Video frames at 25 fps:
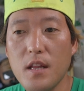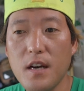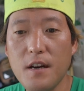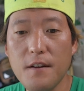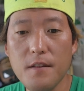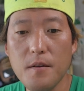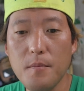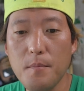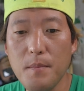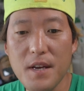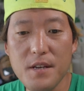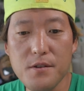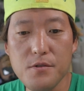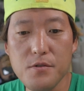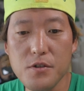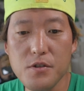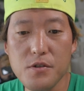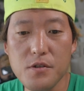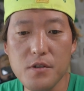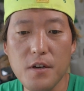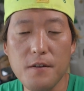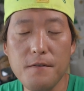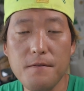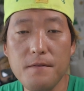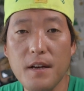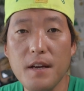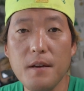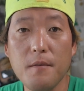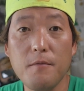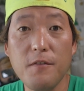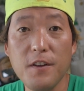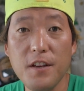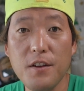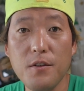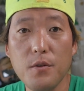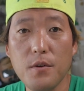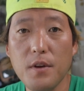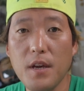A lot of the major stuff like
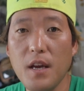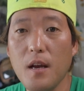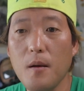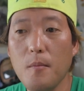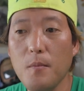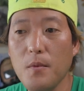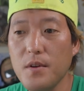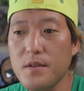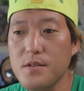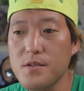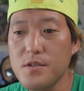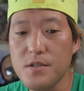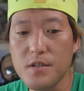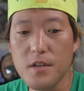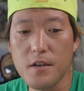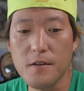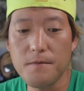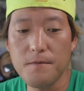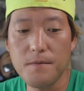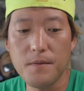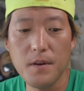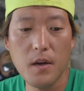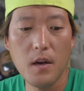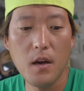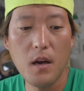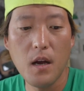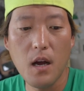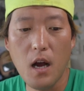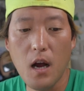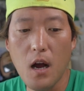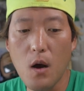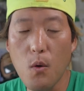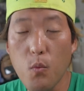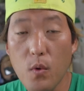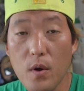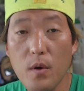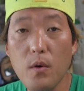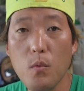video camera and stuff
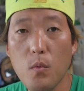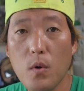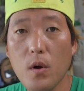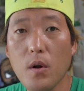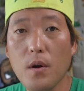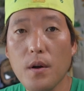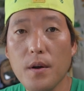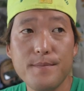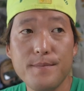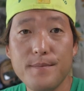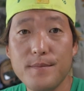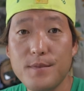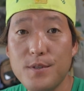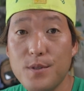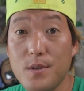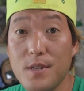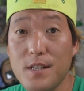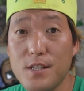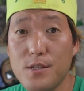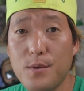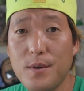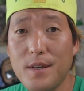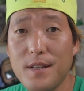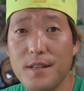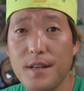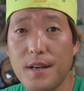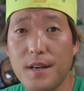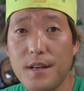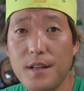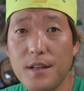uh, will work. So let's go ahead and take a